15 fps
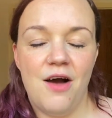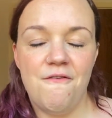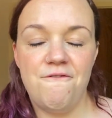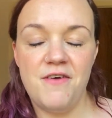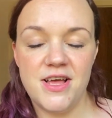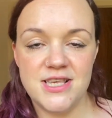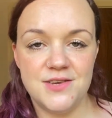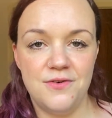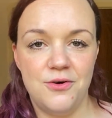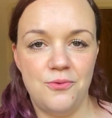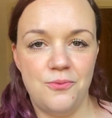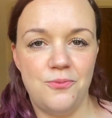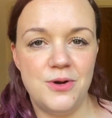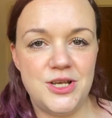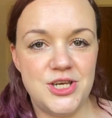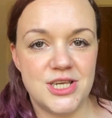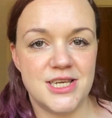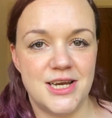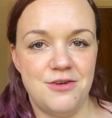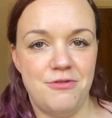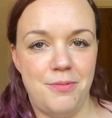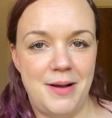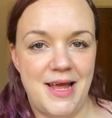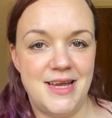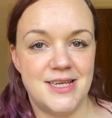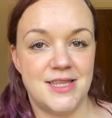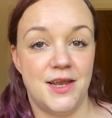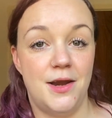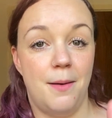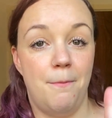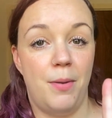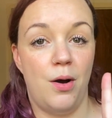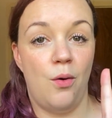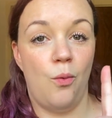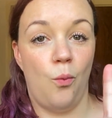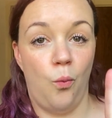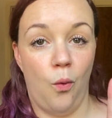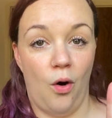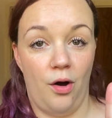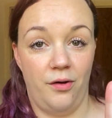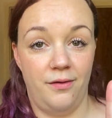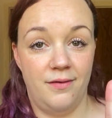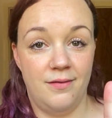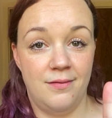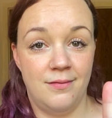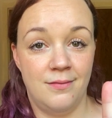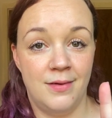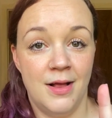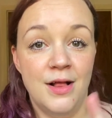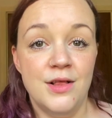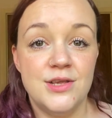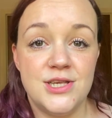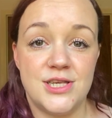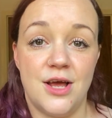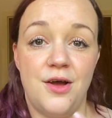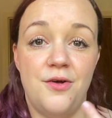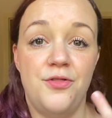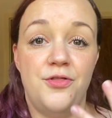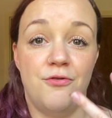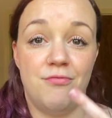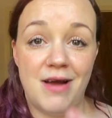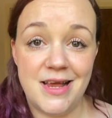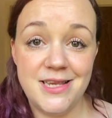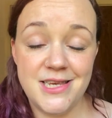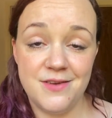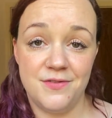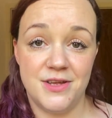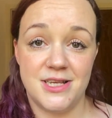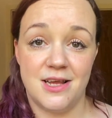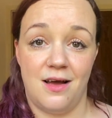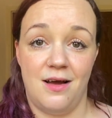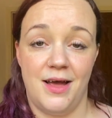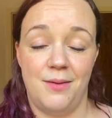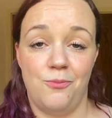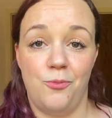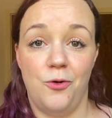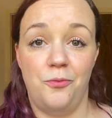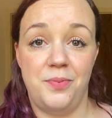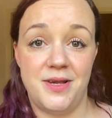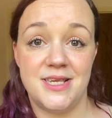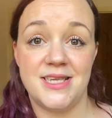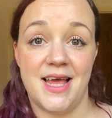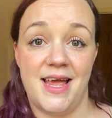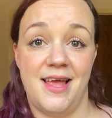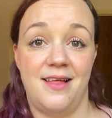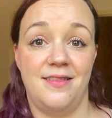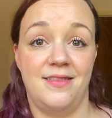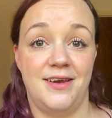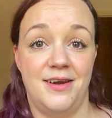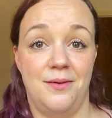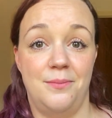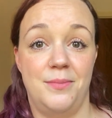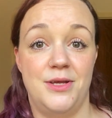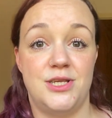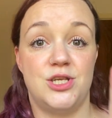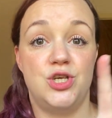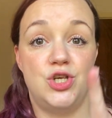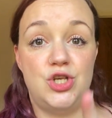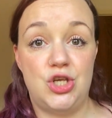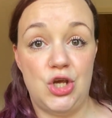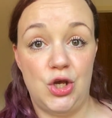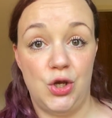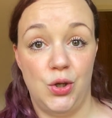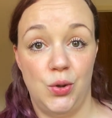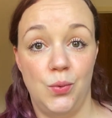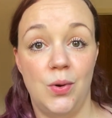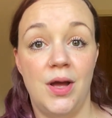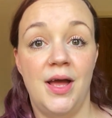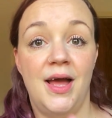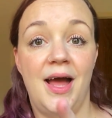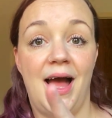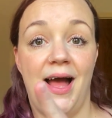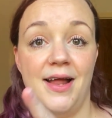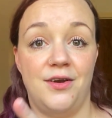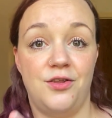First of all, we're just going to replace the number 1. So the rest of the time we'll be saying the numbers 2 and